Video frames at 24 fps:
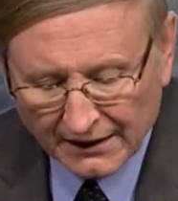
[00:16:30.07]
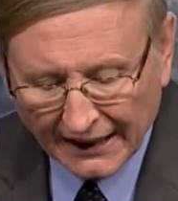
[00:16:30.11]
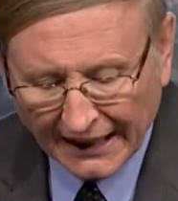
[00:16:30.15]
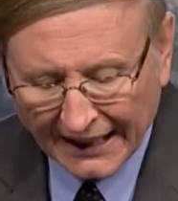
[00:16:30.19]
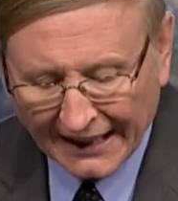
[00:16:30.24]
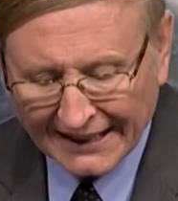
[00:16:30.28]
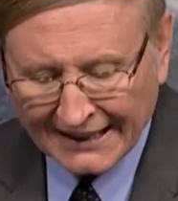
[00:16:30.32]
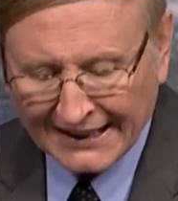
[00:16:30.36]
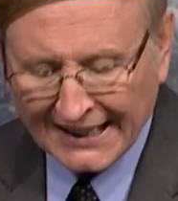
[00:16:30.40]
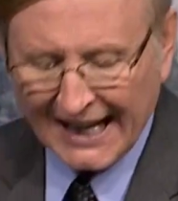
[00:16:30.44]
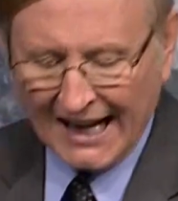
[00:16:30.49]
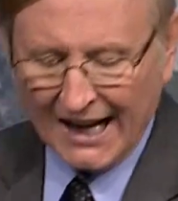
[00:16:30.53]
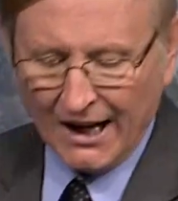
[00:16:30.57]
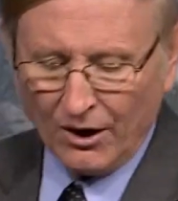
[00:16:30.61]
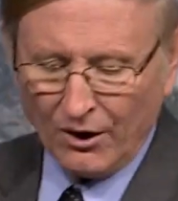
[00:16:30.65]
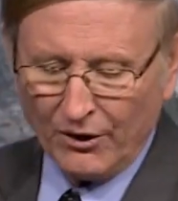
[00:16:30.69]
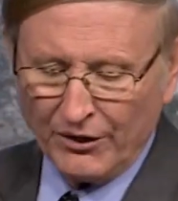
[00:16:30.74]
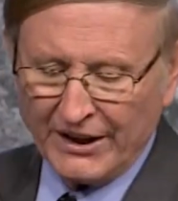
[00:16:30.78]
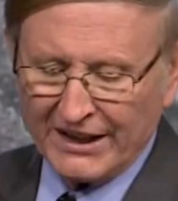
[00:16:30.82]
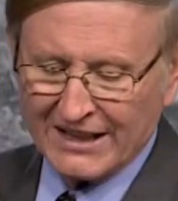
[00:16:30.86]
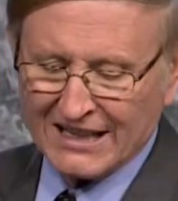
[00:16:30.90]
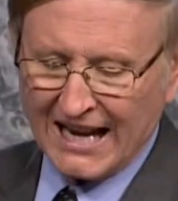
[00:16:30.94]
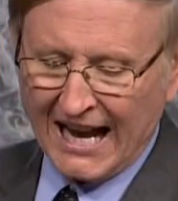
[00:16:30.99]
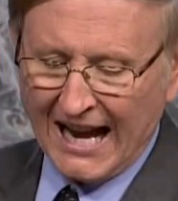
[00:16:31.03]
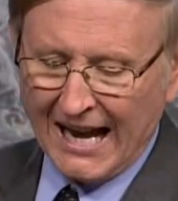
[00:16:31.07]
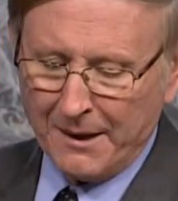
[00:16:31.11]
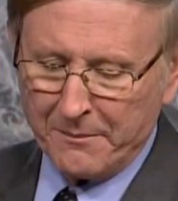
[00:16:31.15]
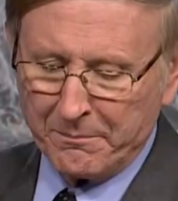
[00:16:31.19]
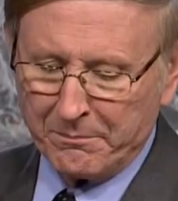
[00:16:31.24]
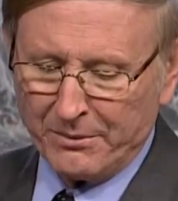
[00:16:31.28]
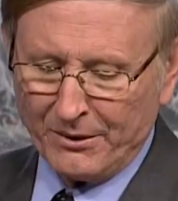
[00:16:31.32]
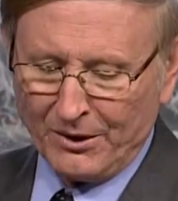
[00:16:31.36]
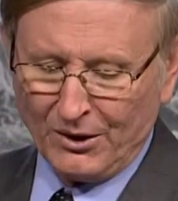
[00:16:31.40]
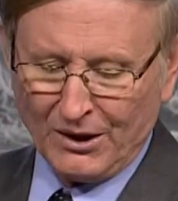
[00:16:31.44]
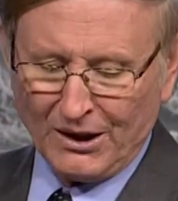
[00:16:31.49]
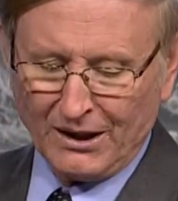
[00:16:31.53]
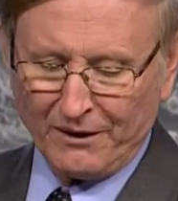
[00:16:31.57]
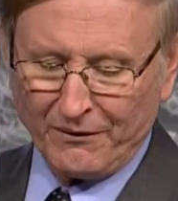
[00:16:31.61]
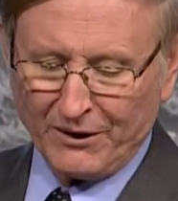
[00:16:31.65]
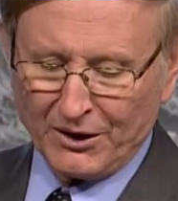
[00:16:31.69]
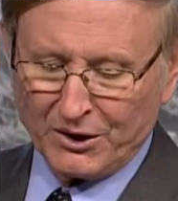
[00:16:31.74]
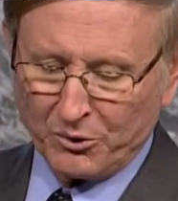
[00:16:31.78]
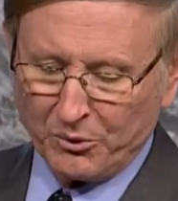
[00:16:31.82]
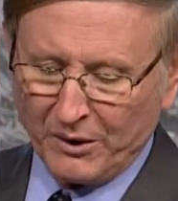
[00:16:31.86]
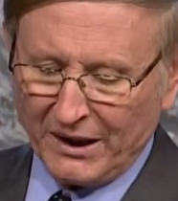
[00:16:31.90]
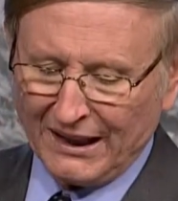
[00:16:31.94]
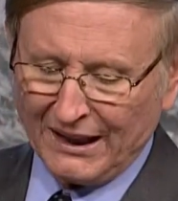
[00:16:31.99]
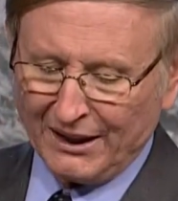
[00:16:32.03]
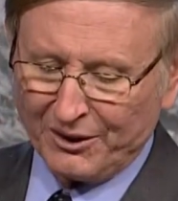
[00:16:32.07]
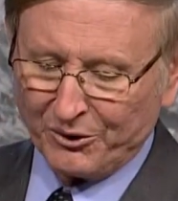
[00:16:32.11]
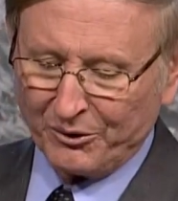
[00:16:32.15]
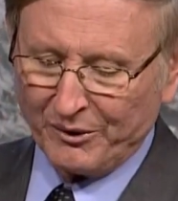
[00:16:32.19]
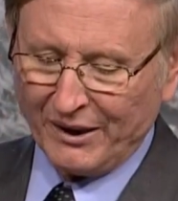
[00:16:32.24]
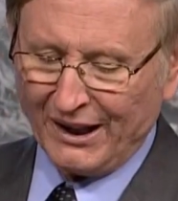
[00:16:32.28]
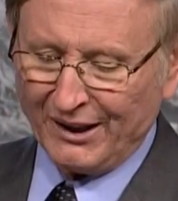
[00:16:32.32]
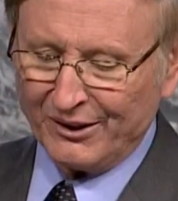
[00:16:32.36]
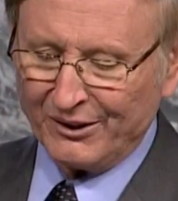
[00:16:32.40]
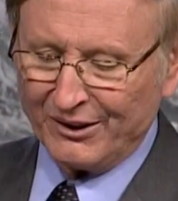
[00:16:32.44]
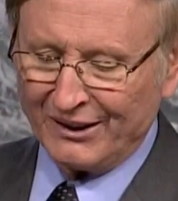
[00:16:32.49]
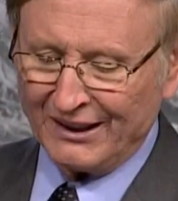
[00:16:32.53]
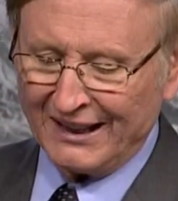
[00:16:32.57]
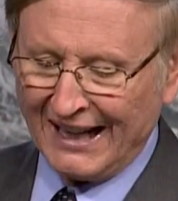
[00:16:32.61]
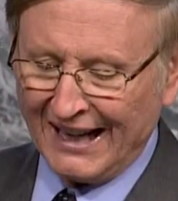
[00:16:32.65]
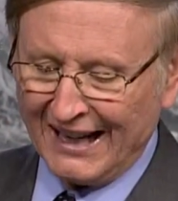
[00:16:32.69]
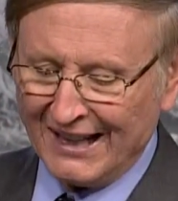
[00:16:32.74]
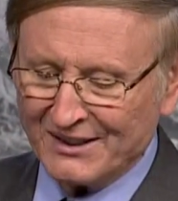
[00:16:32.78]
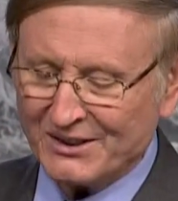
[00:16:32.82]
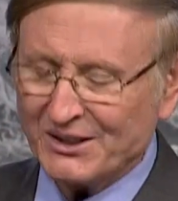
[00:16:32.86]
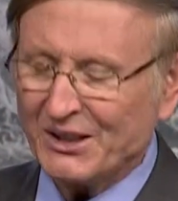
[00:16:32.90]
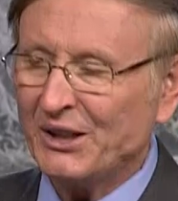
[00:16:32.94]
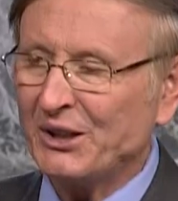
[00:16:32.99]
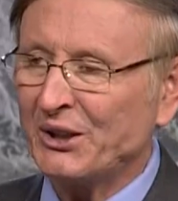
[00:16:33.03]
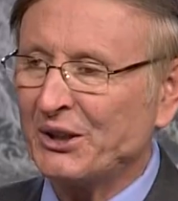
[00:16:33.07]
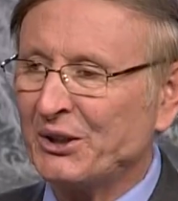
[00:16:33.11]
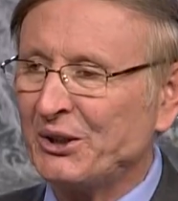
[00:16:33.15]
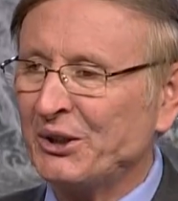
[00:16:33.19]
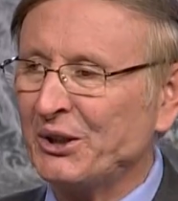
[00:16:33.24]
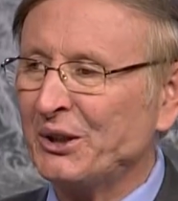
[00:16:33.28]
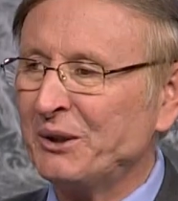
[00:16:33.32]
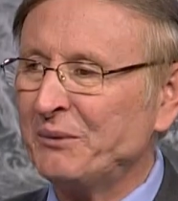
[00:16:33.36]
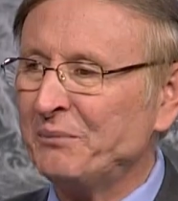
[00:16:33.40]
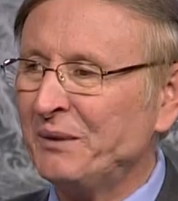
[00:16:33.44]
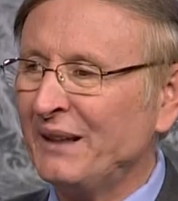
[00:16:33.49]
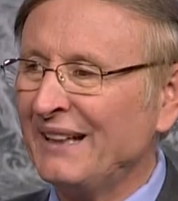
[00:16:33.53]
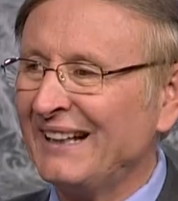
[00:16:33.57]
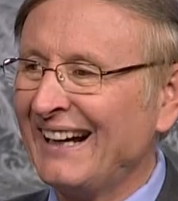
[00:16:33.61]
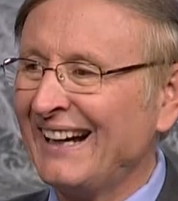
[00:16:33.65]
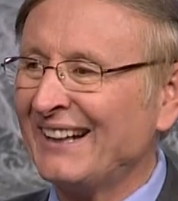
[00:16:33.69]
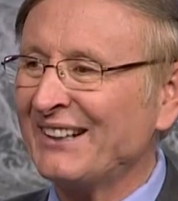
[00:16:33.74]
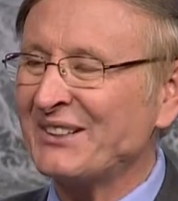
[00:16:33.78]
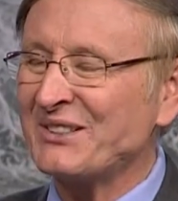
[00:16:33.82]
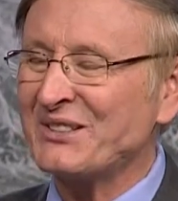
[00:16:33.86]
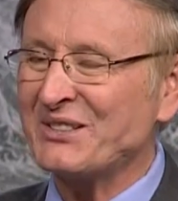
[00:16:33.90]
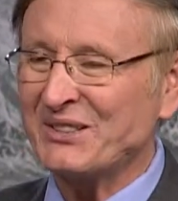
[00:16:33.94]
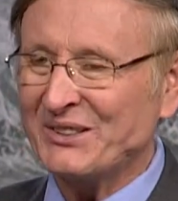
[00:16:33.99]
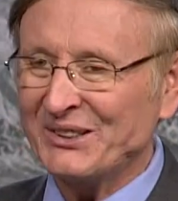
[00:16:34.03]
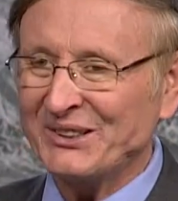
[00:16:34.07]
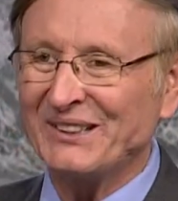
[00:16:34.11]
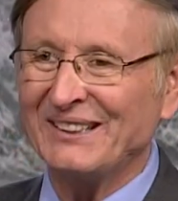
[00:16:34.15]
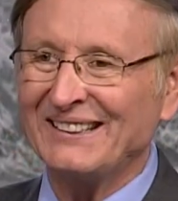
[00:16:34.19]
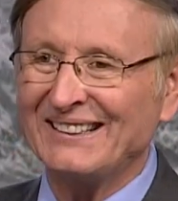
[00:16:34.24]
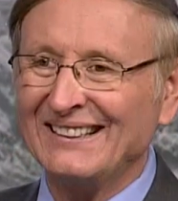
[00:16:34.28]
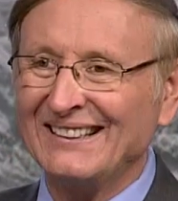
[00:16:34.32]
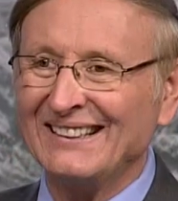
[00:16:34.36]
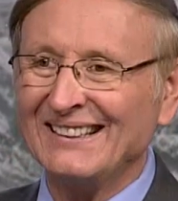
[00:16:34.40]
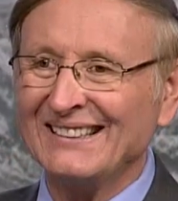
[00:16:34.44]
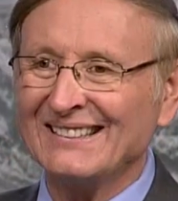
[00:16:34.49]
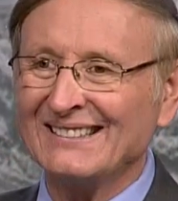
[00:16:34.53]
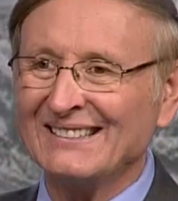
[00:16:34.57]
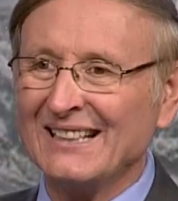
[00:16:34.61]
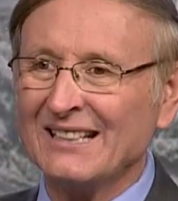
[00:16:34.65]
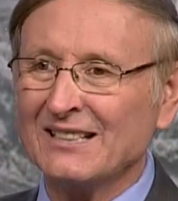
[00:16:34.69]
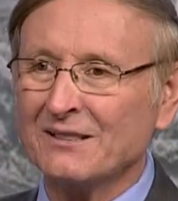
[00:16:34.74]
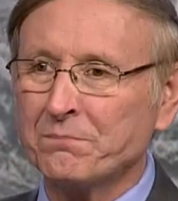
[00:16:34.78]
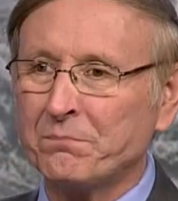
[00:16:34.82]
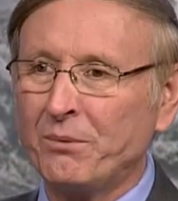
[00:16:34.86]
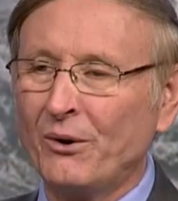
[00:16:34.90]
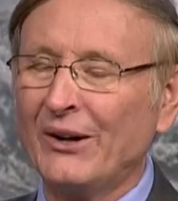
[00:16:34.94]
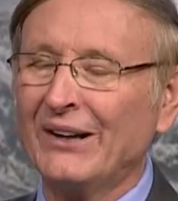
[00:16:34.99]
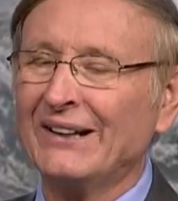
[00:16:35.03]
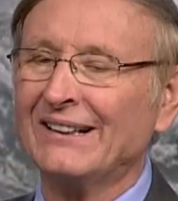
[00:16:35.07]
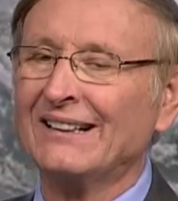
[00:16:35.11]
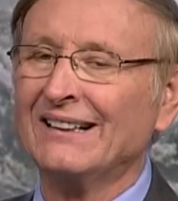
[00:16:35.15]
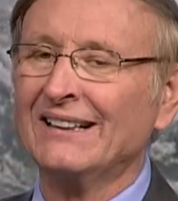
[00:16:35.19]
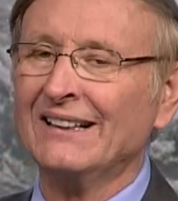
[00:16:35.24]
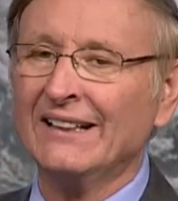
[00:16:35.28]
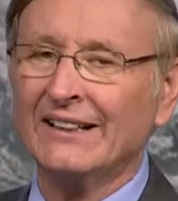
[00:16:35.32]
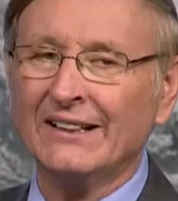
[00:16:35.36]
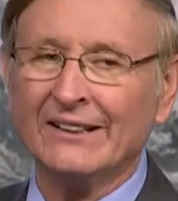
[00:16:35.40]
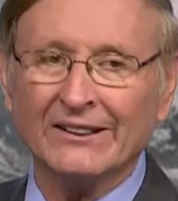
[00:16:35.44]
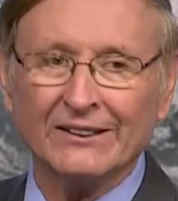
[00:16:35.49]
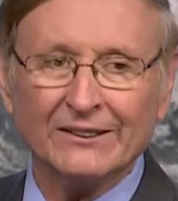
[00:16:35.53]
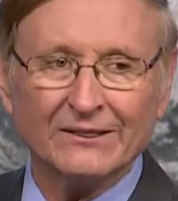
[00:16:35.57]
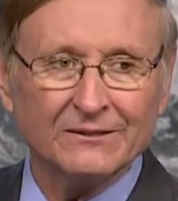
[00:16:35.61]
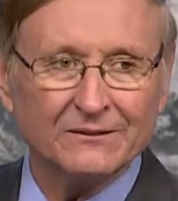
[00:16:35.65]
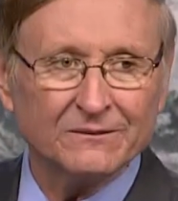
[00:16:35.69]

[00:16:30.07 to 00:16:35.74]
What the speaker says: and now the time period of the 2300 days could be understood. Is this point clear?